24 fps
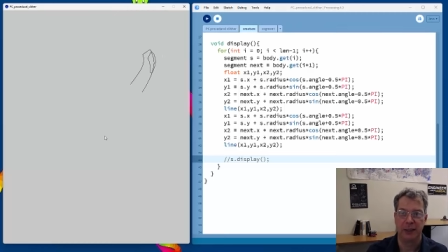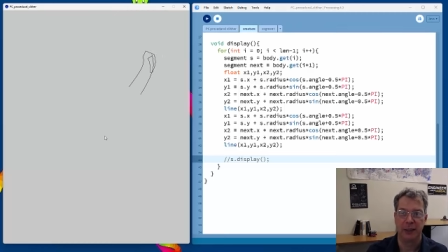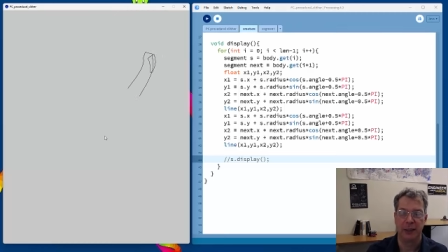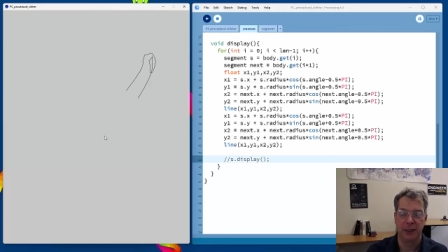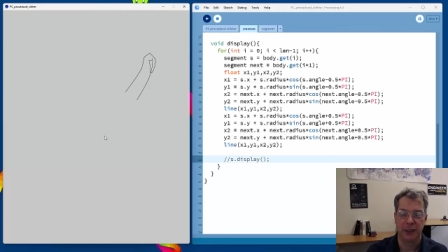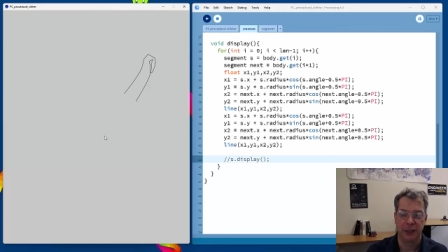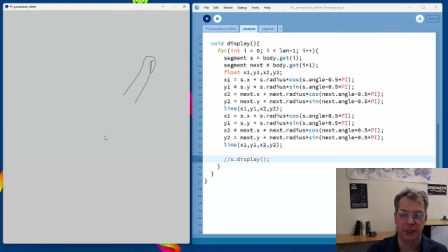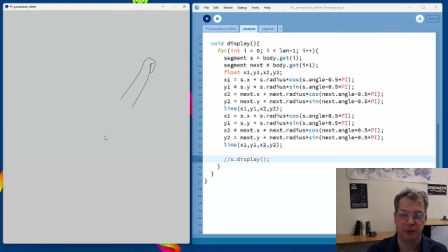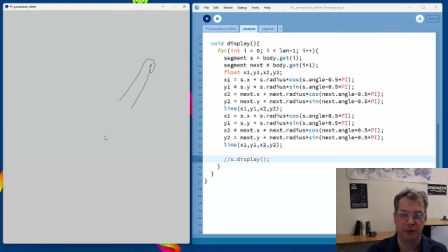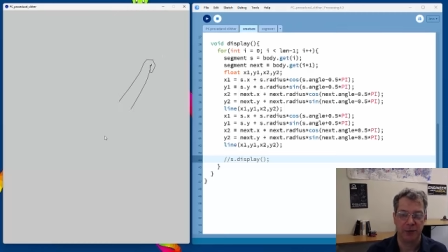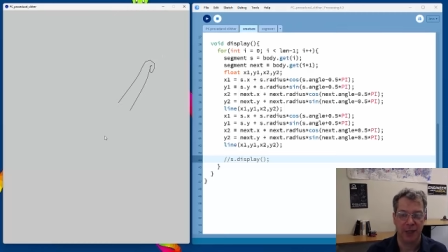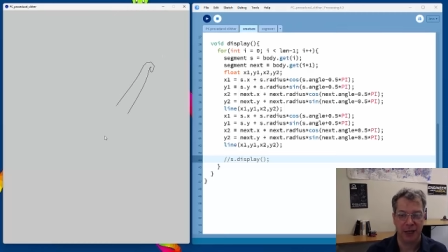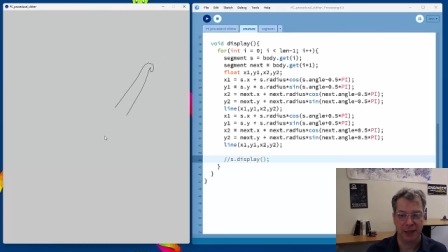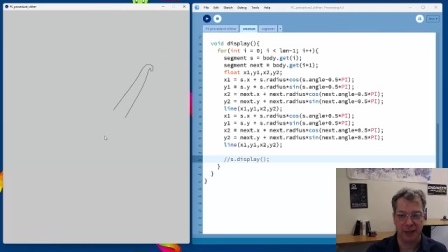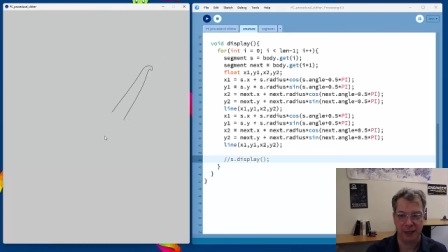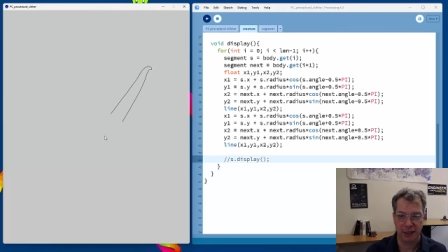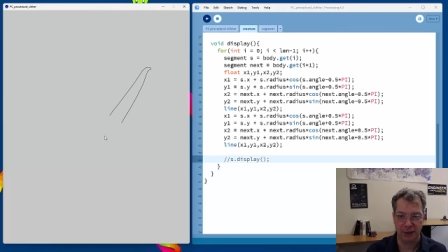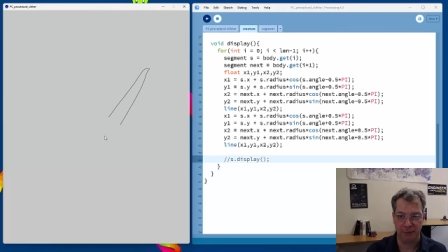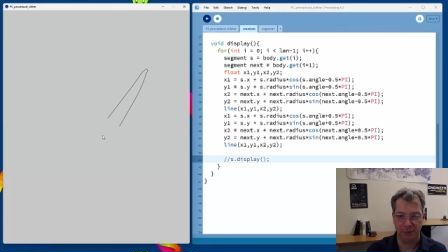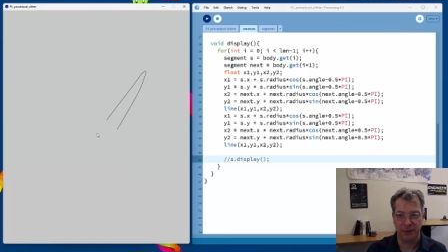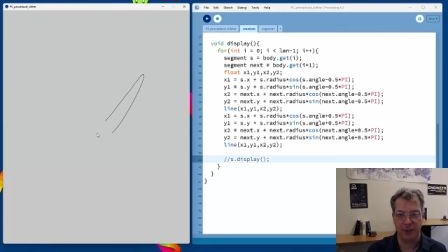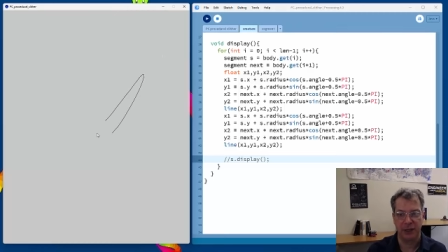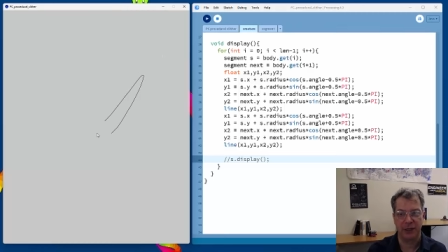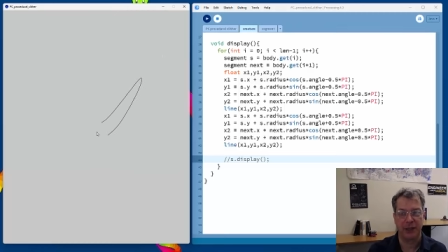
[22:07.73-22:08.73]
And so that's
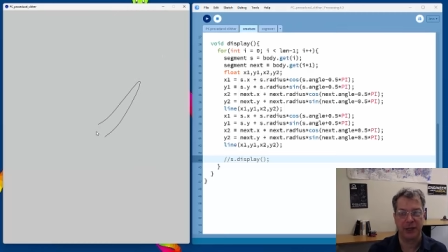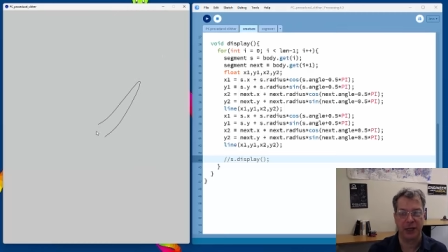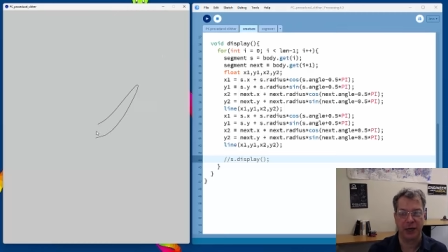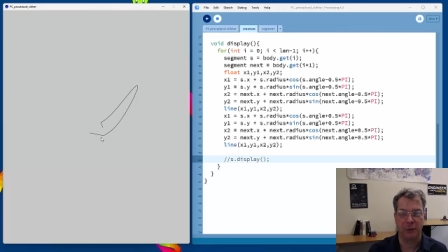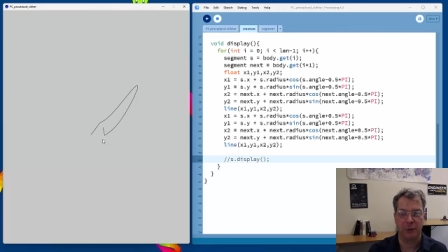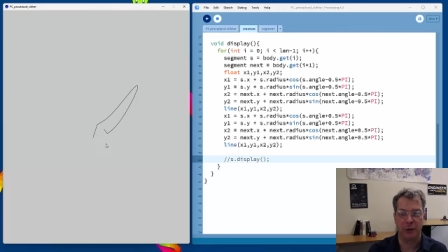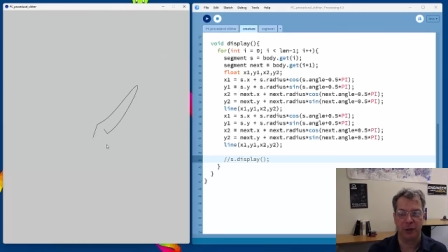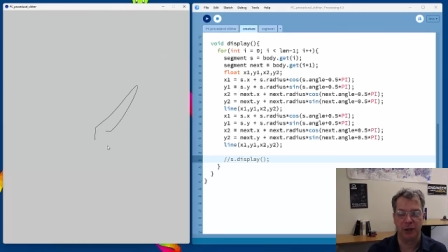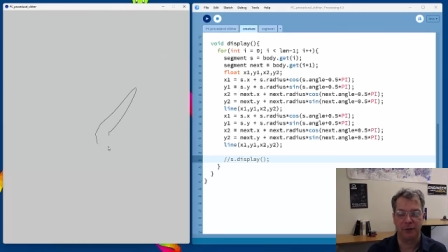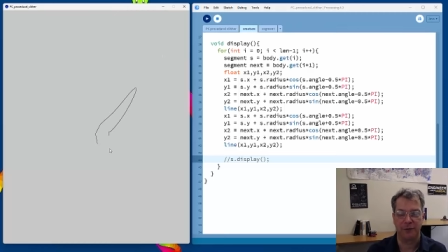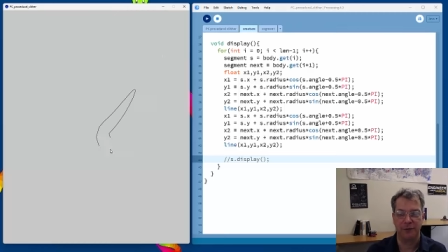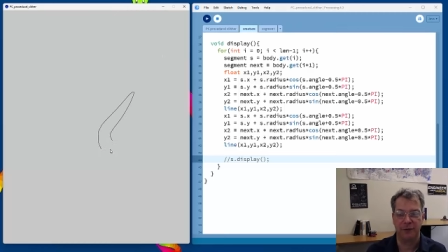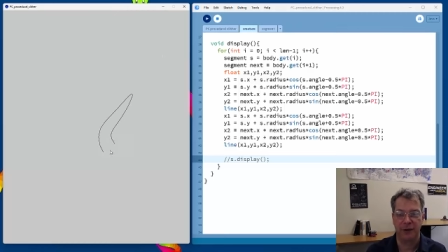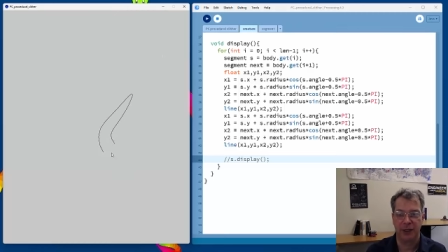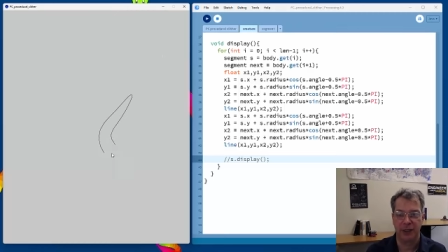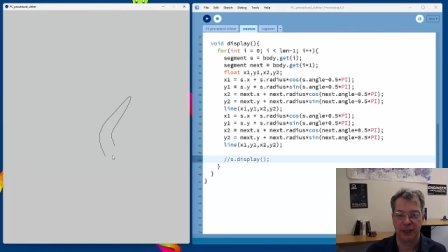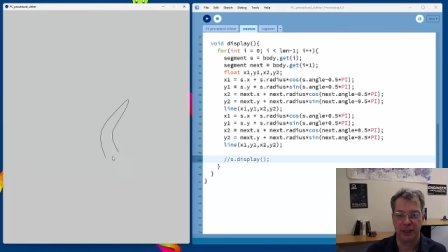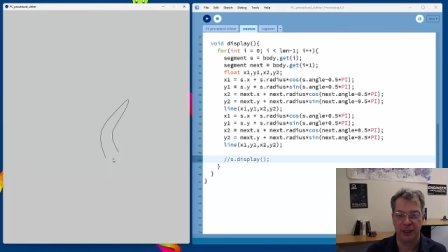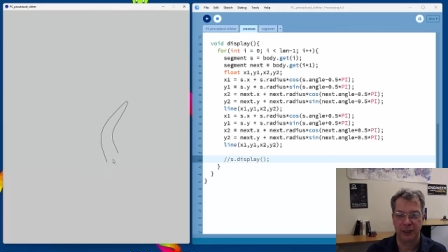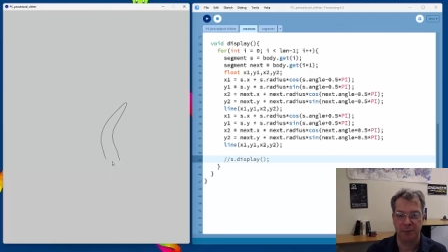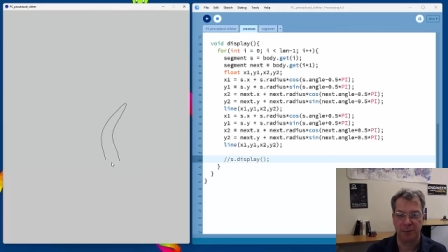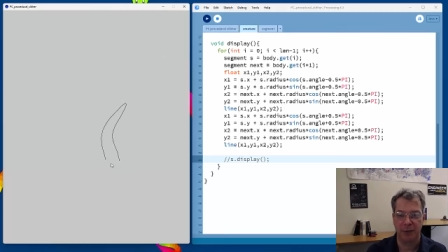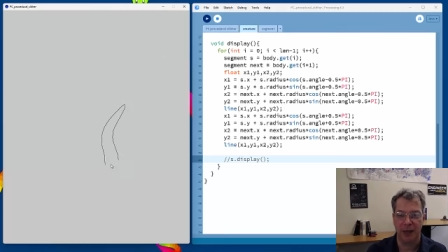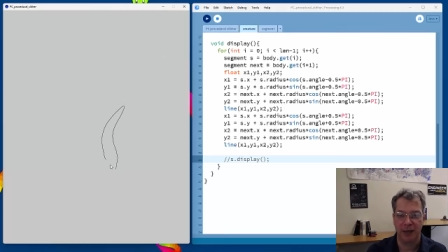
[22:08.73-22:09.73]
something that I want to
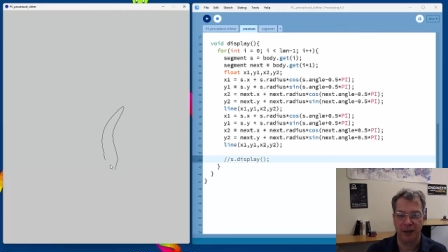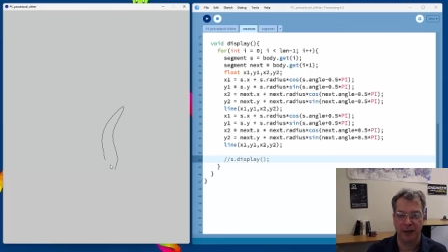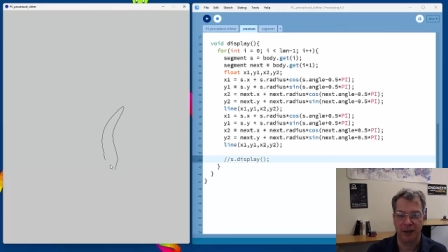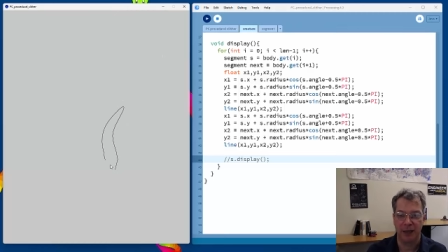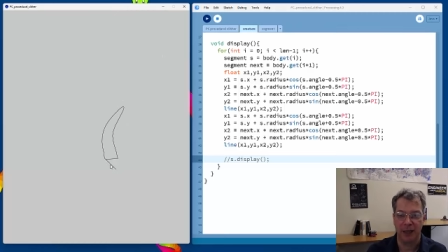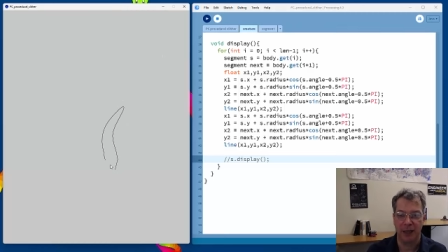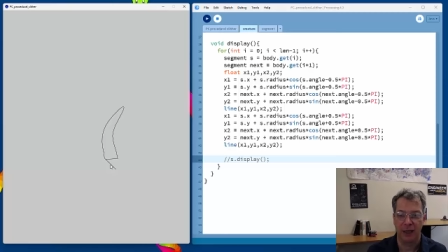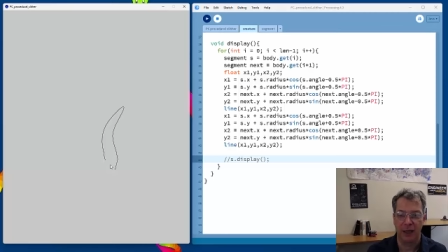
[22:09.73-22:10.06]
fix by